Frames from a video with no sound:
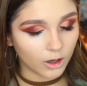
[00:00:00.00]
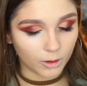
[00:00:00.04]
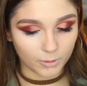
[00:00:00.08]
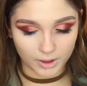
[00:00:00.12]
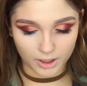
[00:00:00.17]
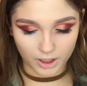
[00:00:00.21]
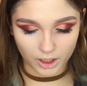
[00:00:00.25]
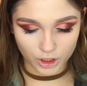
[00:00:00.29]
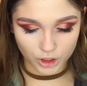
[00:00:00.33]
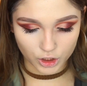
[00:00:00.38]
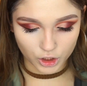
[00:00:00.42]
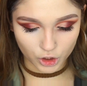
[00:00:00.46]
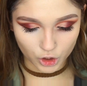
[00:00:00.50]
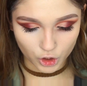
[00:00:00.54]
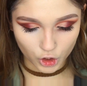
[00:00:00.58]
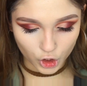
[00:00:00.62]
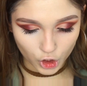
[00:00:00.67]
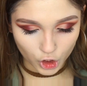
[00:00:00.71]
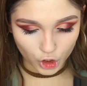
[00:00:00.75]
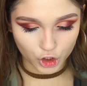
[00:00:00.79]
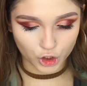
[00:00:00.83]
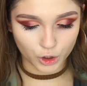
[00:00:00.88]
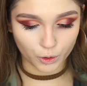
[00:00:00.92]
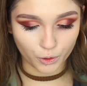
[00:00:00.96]
oh my gosh, it
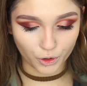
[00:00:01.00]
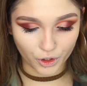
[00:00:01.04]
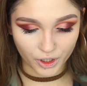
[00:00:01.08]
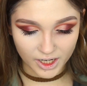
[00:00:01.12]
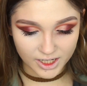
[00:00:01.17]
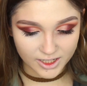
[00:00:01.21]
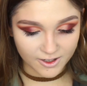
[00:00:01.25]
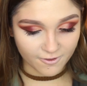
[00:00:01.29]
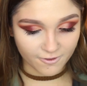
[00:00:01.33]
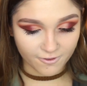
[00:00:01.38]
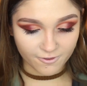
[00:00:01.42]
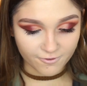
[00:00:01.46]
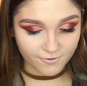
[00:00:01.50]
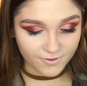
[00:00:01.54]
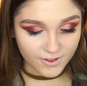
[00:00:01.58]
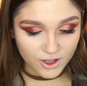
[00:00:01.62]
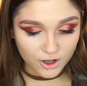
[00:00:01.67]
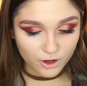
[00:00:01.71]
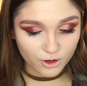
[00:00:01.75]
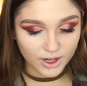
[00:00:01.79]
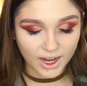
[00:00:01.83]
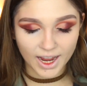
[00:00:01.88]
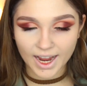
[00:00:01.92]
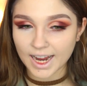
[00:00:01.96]
looks so good. It doesn't
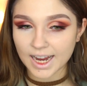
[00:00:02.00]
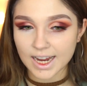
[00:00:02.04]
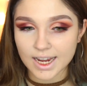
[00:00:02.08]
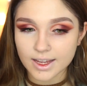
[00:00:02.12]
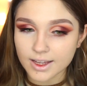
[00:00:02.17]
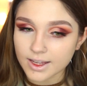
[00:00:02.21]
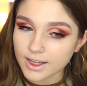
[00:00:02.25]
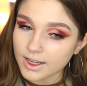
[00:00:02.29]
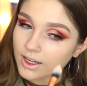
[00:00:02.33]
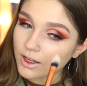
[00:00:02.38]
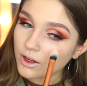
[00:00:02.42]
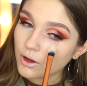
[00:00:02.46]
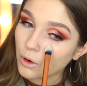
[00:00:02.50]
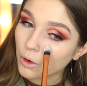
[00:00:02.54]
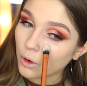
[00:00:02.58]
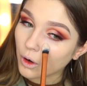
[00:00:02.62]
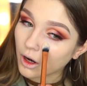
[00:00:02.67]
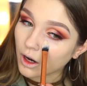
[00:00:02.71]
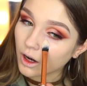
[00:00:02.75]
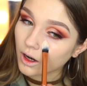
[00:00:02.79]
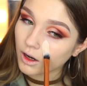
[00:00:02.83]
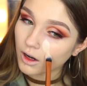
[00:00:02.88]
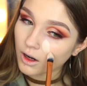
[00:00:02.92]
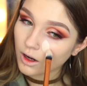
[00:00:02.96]
feel cakey
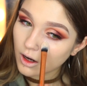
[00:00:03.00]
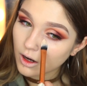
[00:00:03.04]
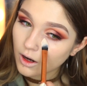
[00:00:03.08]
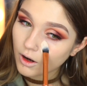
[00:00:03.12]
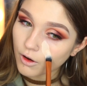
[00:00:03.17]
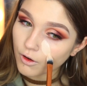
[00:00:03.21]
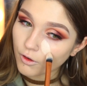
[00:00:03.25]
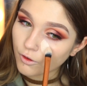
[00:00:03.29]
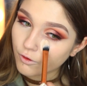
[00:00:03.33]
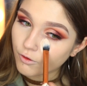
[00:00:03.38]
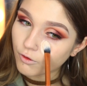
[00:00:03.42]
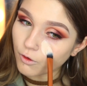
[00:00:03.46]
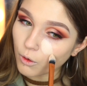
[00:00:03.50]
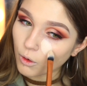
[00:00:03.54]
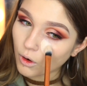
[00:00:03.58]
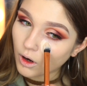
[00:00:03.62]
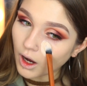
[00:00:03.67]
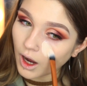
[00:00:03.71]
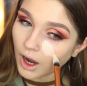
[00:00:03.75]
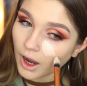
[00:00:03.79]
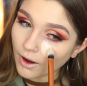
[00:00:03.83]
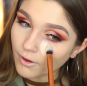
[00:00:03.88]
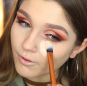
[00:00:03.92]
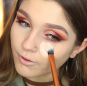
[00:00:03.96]
or full
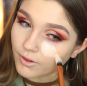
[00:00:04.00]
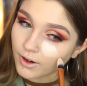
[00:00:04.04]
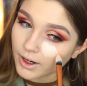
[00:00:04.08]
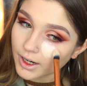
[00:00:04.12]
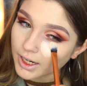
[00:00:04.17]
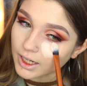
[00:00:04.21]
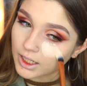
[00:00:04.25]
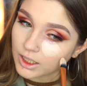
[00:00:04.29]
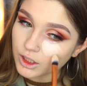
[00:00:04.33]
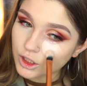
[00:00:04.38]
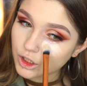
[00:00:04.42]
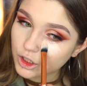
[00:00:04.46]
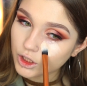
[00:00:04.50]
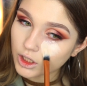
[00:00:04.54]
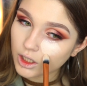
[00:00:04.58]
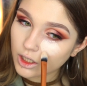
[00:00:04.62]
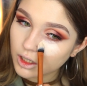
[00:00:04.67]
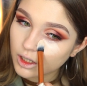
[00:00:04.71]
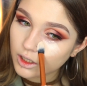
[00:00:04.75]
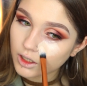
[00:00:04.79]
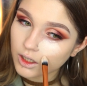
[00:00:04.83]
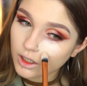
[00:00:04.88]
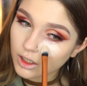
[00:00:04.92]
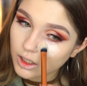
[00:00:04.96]
coverage.
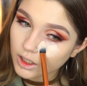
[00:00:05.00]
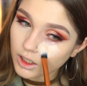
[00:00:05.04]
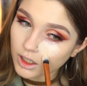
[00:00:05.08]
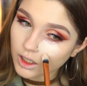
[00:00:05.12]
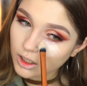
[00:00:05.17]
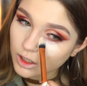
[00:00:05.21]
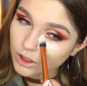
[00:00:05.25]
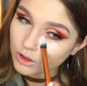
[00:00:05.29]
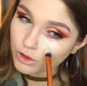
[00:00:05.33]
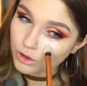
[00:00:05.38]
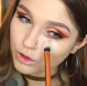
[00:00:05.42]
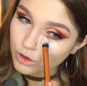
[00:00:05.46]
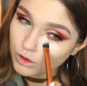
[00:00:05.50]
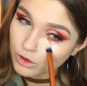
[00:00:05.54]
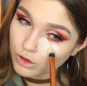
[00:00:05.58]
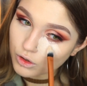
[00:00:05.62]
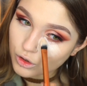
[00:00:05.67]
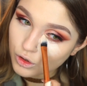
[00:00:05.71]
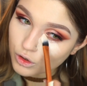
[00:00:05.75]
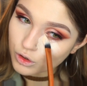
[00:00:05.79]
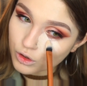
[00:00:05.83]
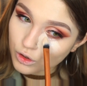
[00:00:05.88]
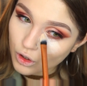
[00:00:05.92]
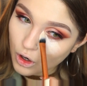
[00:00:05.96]
It's
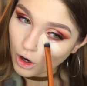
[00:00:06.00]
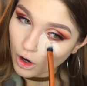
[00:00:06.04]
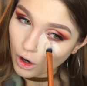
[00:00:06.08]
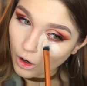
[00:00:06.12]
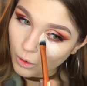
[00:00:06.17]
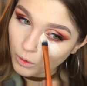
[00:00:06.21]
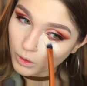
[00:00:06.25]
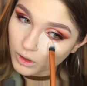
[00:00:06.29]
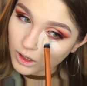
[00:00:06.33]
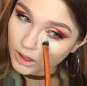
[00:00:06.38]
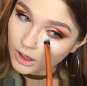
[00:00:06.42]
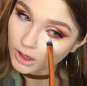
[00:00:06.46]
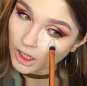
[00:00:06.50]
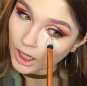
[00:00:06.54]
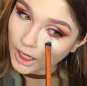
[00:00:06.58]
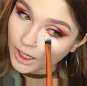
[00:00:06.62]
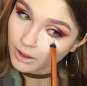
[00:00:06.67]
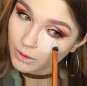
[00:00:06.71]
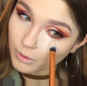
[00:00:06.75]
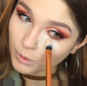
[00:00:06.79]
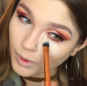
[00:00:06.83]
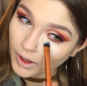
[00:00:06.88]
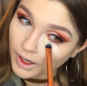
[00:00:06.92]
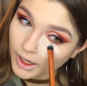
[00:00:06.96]
so
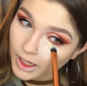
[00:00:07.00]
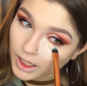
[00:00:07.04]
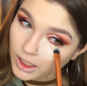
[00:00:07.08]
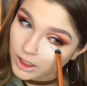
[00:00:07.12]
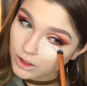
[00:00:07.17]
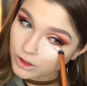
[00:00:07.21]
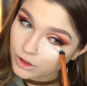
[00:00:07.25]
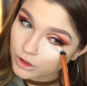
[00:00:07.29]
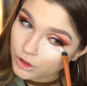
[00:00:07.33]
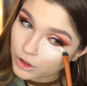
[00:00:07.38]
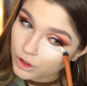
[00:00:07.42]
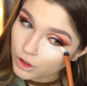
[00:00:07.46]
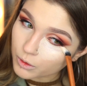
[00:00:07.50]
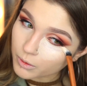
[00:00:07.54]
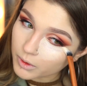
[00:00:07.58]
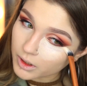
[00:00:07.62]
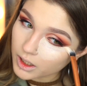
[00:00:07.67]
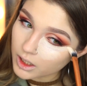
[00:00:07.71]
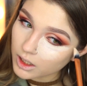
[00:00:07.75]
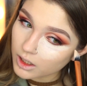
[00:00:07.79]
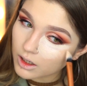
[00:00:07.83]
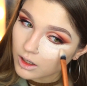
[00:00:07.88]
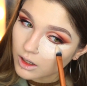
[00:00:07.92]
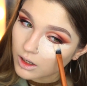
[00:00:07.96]
lightweight and
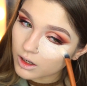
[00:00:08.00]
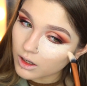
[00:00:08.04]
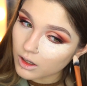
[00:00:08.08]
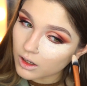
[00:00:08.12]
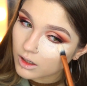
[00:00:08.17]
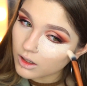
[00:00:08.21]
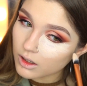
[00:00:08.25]
dewy.